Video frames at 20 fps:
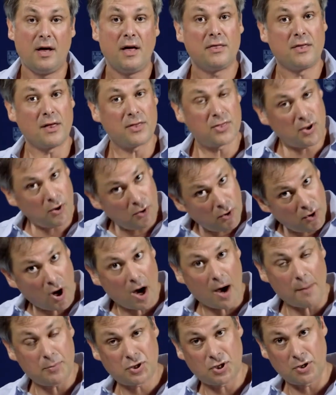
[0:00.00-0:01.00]
The third
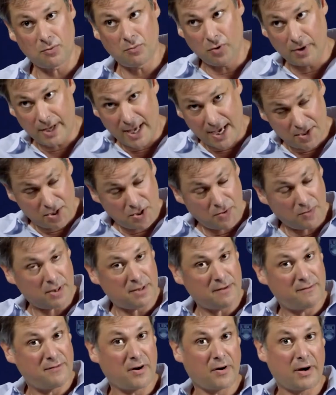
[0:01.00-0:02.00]
option we'll get to at
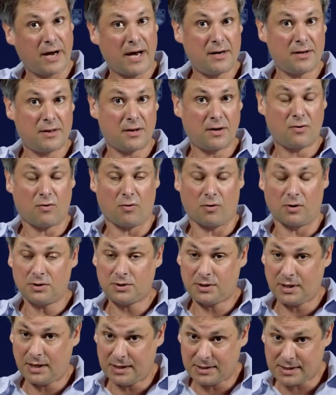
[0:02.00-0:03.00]
the very end of the
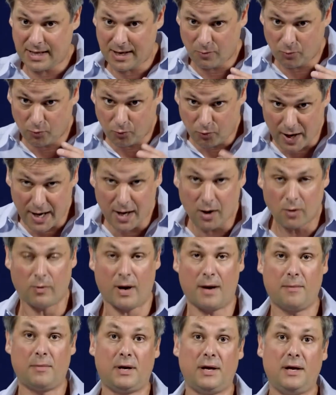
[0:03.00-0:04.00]
course is a rare
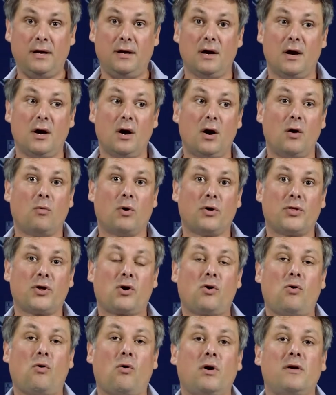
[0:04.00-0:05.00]
remedy where the
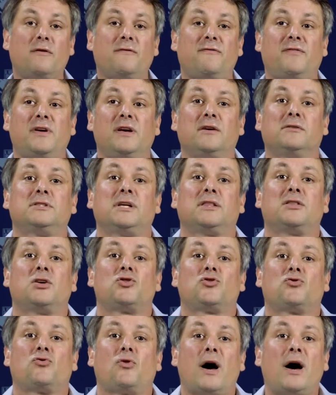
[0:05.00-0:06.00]
court feels that the
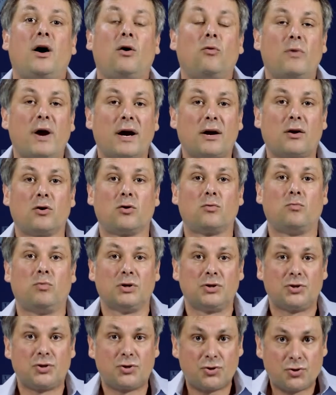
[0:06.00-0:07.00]
trial record
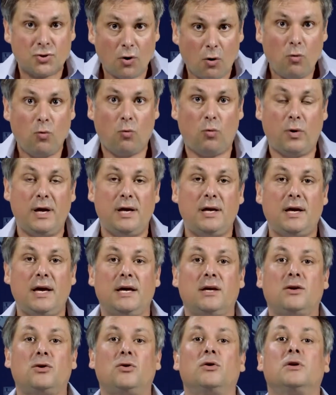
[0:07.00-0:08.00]
was so weak
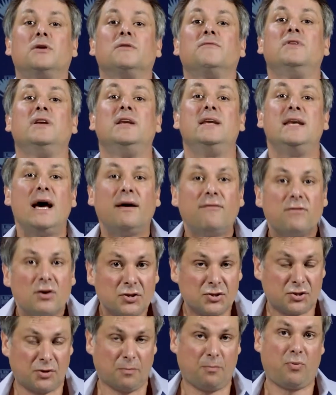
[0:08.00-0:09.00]
it could have never
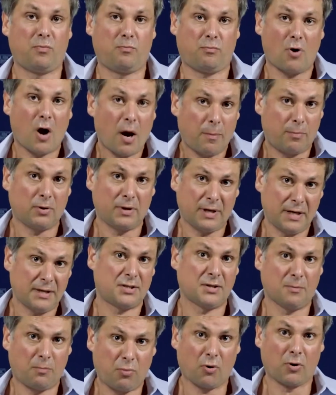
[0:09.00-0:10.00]
properly
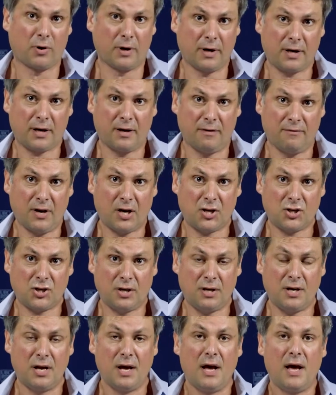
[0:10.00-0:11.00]
supported a
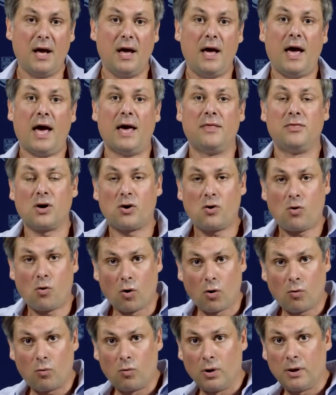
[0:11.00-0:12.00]
conviction, and the
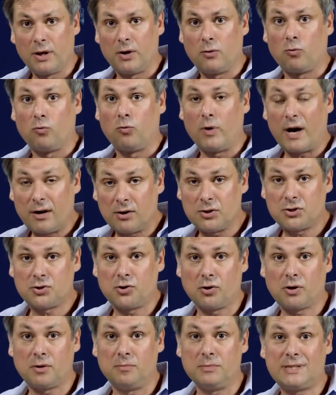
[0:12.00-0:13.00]
court will in rare
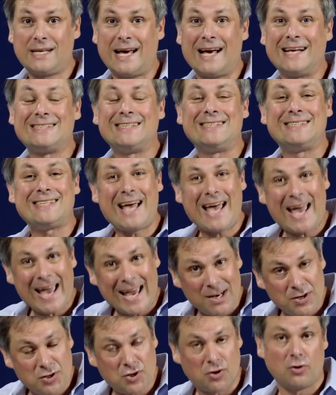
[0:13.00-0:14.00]
circumstances
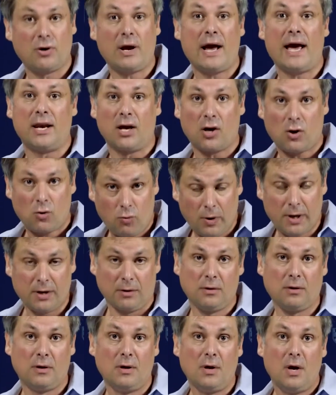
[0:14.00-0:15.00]
enter an
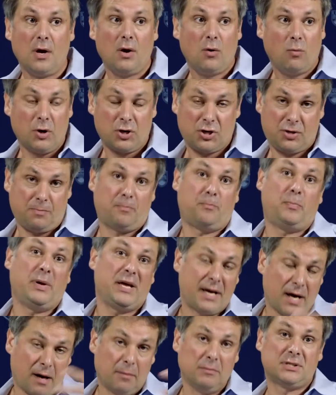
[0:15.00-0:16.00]
acquittal, which
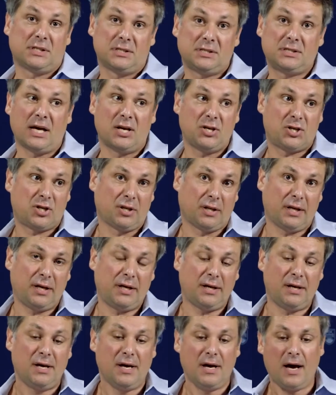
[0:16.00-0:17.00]
becomes
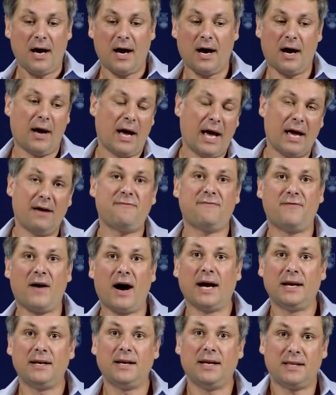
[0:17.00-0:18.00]
essentially a
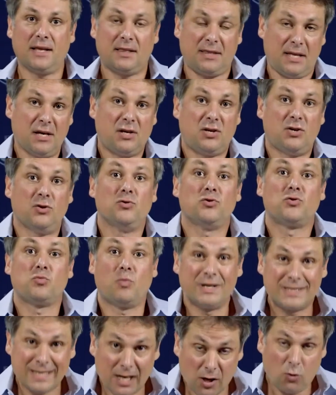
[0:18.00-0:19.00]
finding that the accused
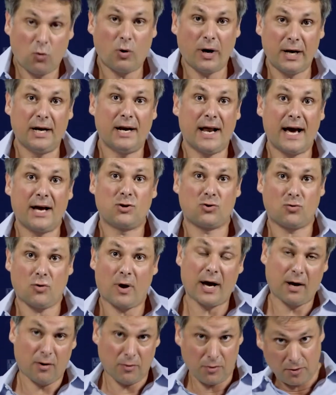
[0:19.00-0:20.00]
was acquitted at
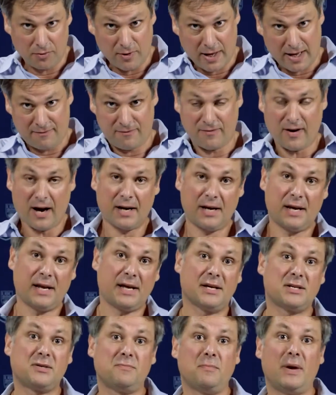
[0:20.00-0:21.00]
trial, though that
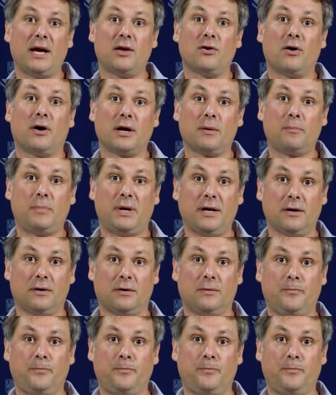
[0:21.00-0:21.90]
finding is made on appeal.